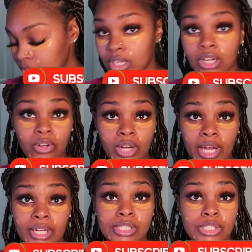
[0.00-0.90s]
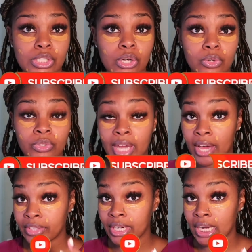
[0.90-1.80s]
Okay, so now
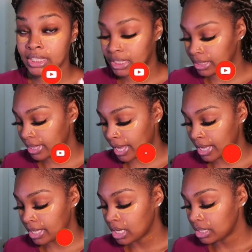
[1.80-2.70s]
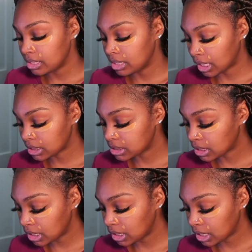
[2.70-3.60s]
that I did that, the next
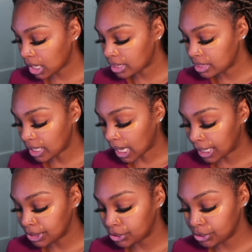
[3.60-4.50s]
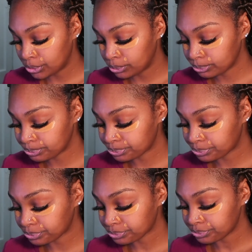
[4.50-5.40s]
thing that I do
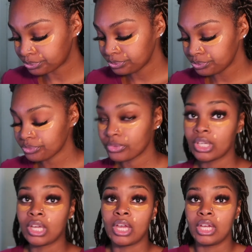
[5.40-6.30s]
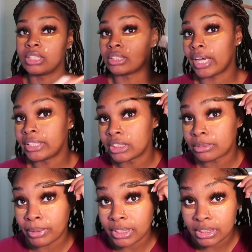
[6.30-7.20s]
is I just
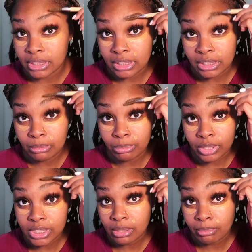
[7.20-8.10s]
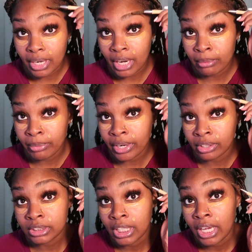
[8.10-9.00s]
basically brush up my
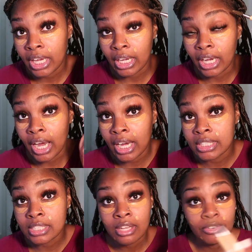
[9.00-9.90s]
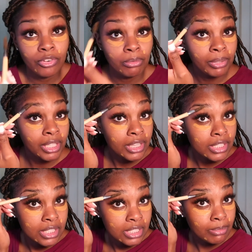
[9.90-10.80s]
eyebrows. And guys, for me,
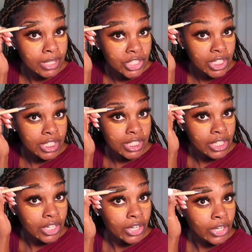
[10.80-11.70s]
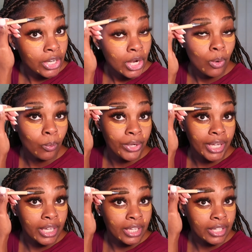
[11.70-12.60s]
this is much easier
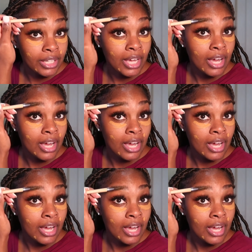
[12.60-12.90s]
when